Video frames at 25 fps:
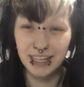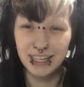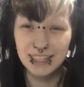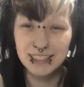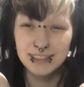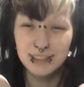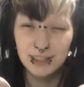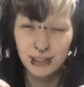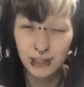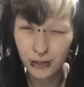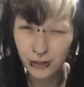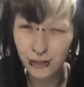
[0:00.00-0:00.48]

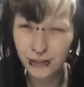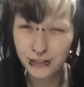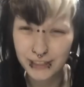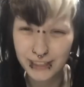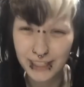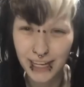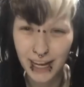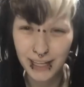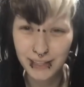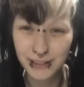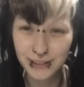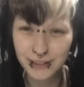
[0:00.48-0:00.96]
it's a lot
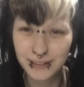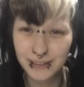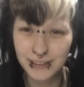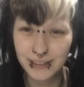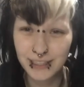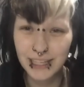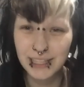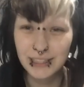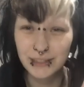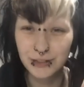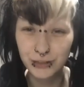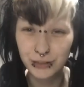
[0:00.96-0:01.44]
to get in
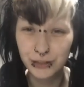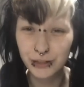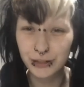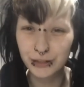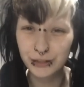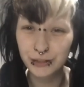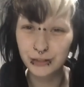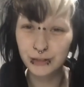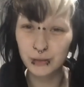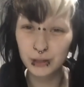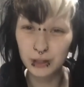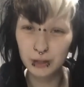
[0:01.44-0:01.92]

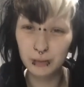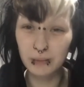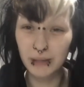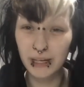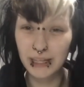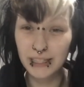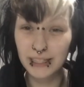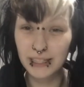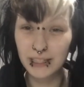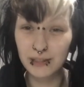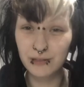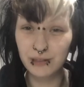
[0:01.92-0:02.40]
into to
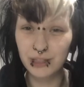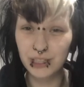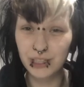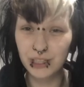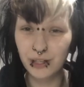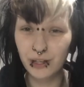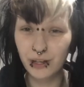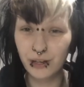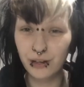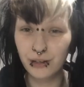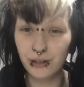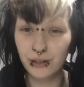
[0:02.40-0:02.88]
explain in a
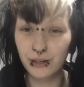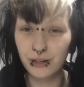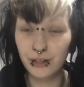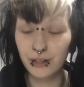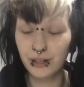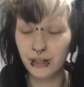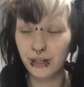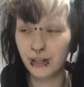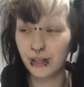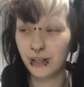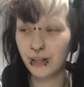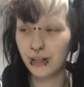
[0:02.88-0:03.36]
video.
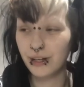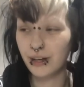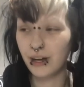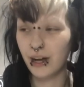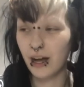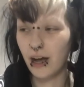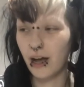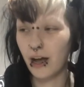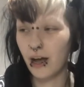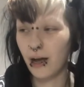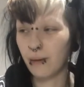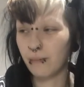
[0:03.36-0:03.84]

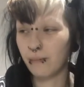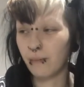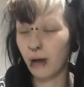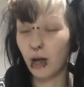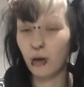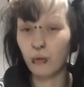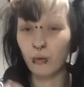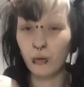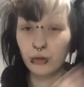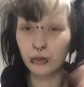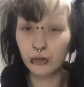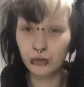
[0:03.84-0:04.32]
Um,
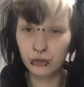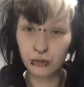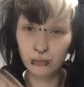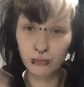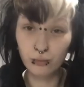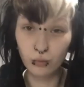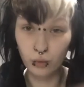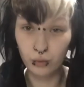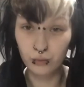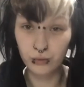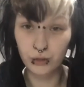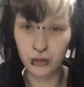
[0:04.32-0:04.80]
I want to do
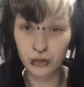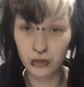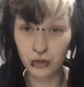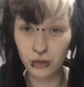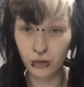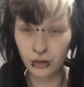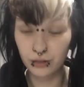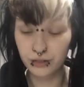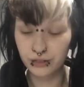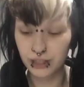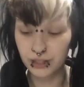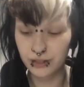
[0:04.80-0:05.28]
more
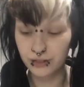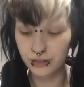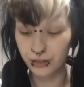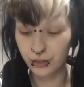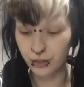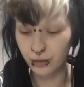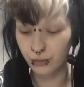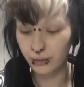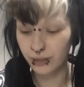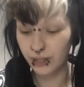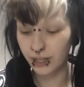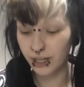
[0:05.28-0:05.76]
future content to
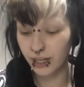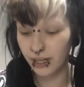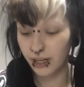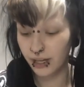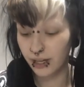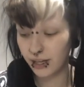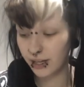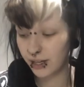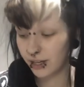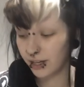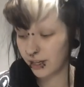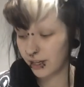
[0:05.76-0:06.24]
do with it.